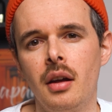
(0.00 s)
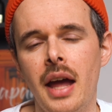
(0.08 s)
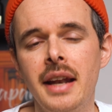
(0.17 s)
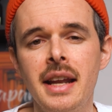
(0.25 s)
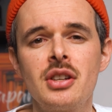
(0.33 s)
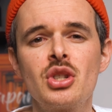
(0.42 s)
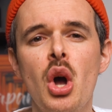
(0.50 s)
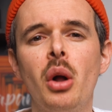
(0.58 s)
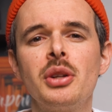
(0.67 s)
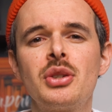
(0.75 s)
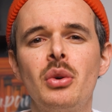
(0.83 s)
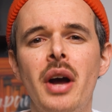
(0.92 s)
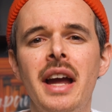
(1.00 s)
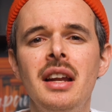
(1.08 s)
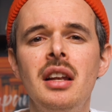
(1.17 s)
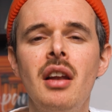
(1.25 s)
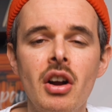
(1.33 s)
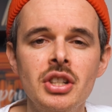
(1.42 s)
And there's also a
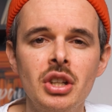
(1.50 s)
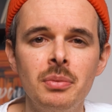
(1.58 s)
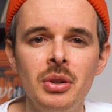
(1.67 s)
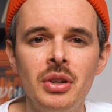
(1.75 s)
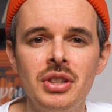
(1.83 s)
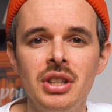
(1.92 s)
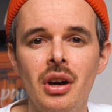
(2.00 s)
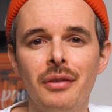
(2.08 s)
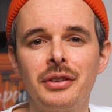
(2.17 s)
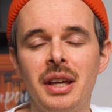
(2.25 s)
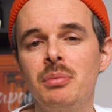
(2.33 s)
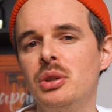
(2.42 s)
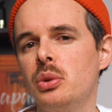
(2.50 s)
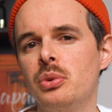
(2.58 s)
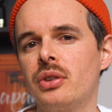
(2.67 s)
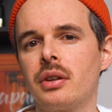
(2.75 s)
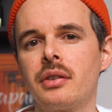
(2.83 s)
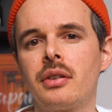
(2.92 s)
large community of GIMP
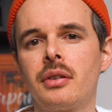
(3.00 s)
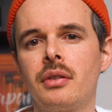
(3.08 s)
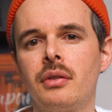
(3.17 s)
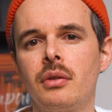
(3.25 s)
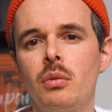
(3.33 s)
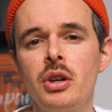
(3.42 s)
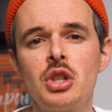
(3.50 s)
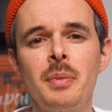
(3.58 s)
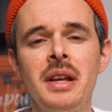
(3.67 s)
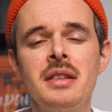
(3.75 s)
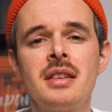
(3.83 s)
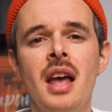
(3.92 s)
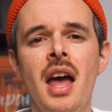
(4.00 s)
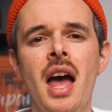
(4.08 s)
users, which means